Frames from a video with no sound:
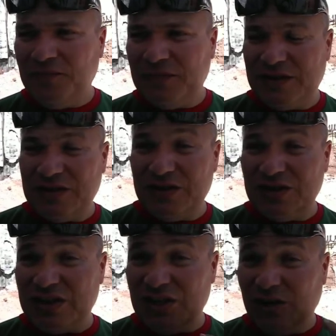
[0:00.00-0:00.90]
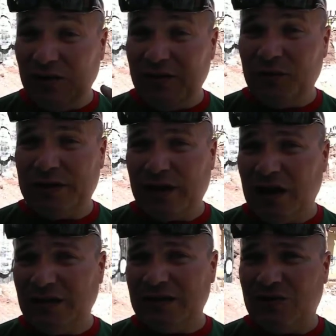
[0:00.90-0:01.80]
decisions that you'll live with the
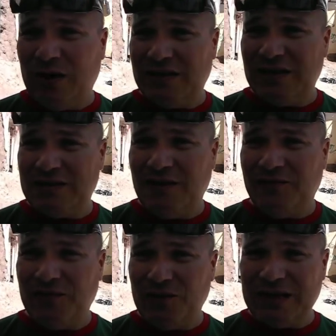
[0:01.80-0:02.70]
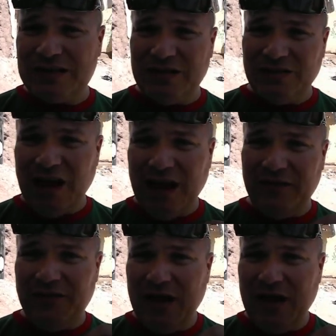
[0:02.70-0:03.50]
consequences of for the rest of your life.